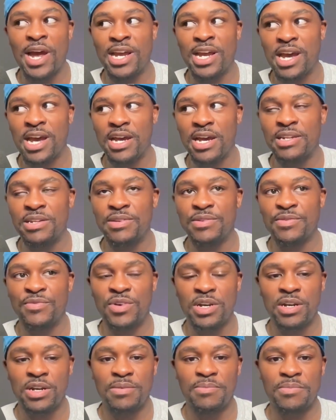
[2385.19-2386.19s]
I kind
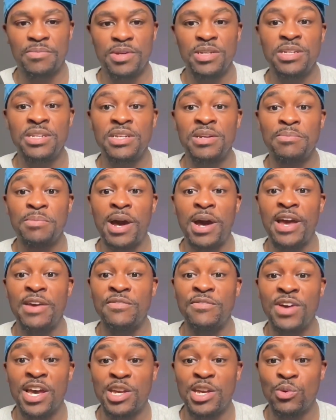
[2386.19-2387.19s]
of, did
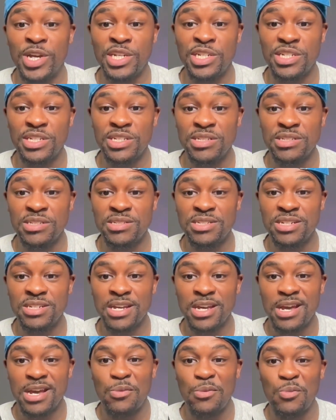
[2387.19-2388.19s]
my evaluations.